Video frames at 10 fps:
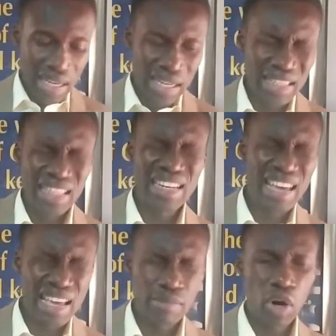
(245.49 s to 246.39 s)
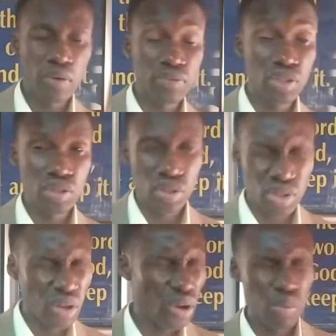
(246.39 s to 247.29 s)
In the name of Jesus,
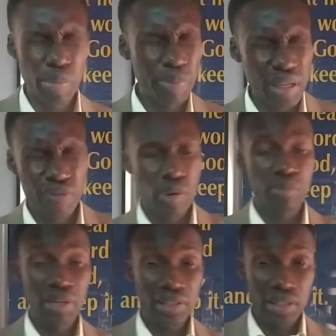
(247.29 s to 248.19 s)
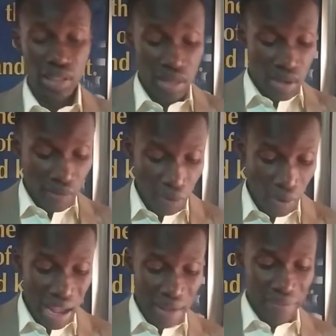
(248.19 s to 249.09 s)
Lord, we plead for mercy for
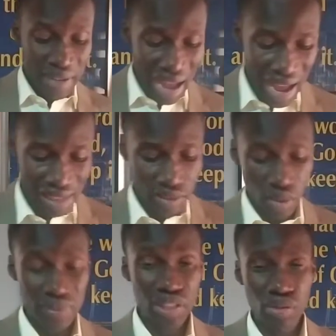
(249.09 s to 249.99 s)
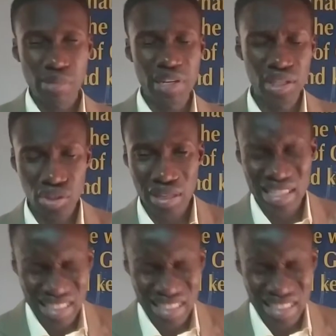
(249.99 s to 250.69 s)
every act of discrimination and